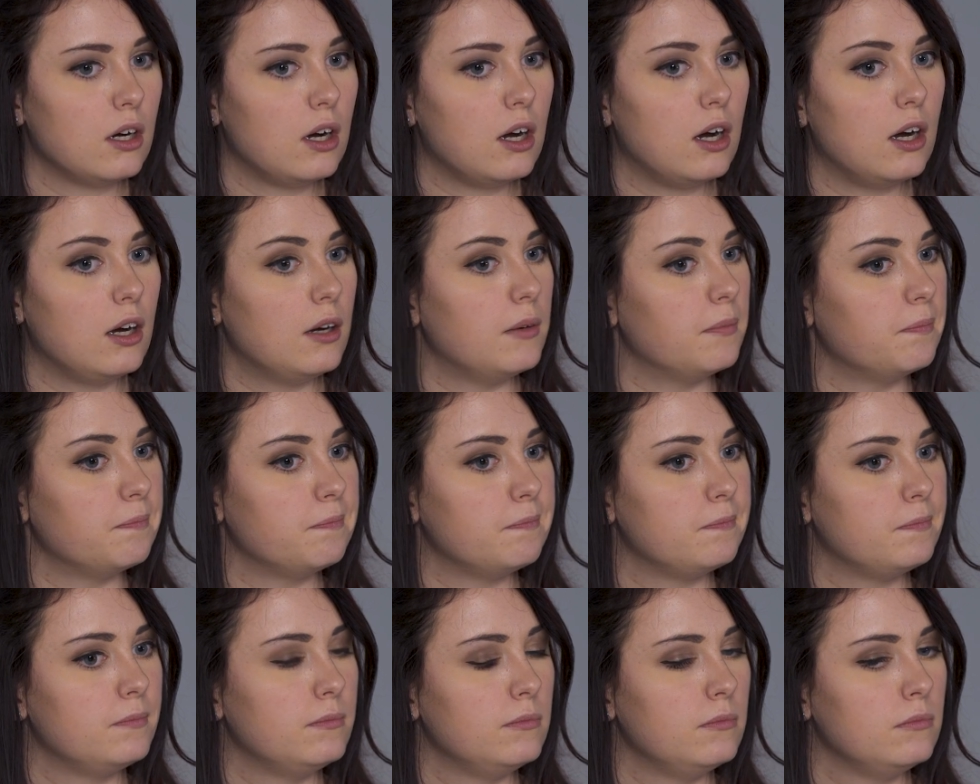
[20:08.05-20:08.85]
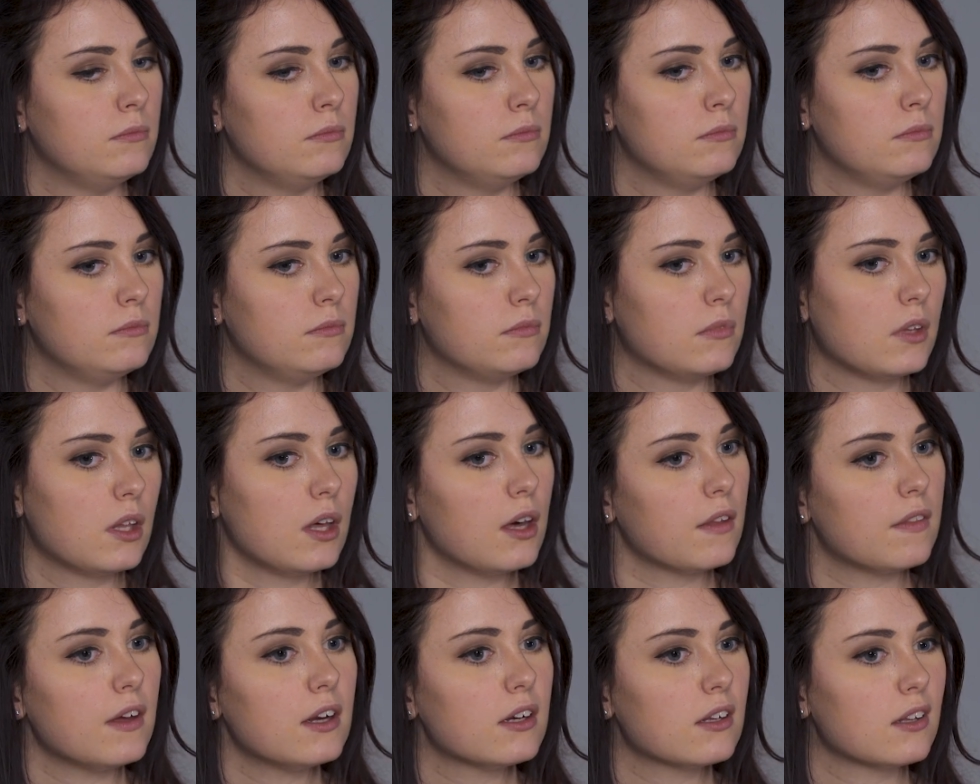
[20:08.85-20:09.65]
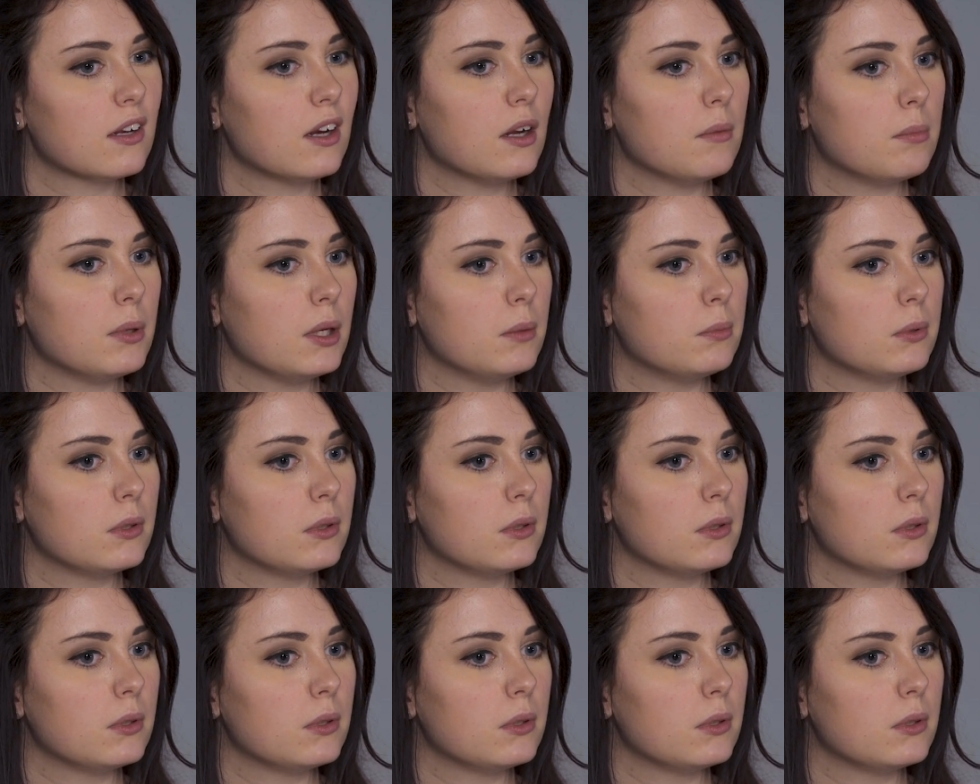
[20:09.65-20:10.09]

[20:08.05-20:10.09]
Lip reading: At the end of the day,